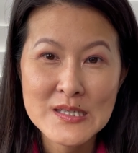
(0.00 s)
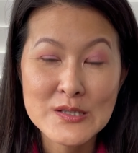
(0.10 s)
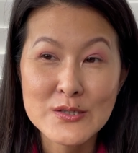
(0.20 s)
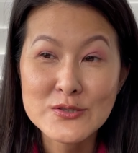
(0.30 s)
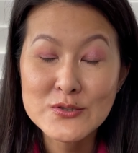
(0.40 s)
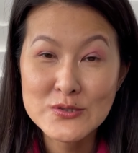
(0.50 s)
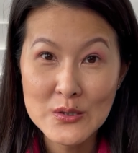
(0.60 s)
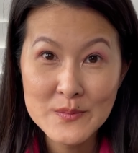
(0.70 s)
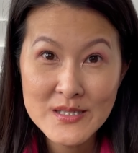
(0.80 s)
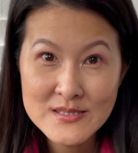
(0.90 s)
There's so
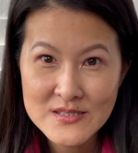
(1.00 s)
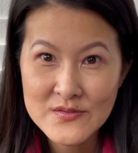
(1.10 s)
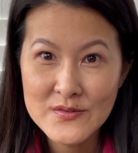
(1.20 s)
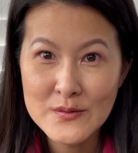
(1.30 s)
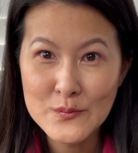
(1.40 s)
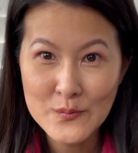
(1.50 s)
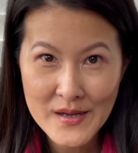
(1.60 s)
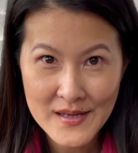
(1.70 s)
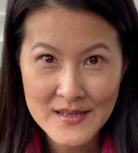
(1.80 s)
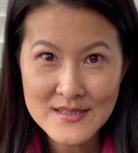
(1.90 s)
many different
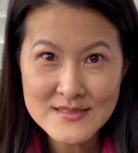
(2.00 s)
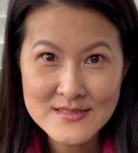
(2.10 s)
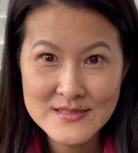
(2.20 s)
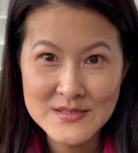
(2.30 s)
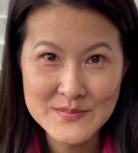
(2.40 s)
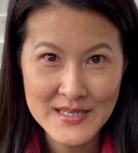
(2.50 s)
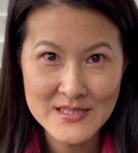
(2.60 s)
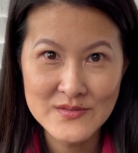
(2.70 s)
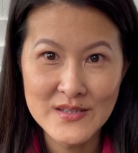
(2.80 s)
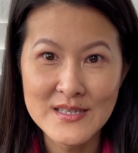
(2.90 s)
ways to
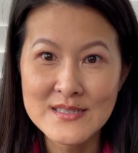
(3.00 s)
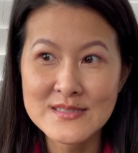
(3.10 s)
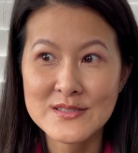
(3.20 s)
manifest.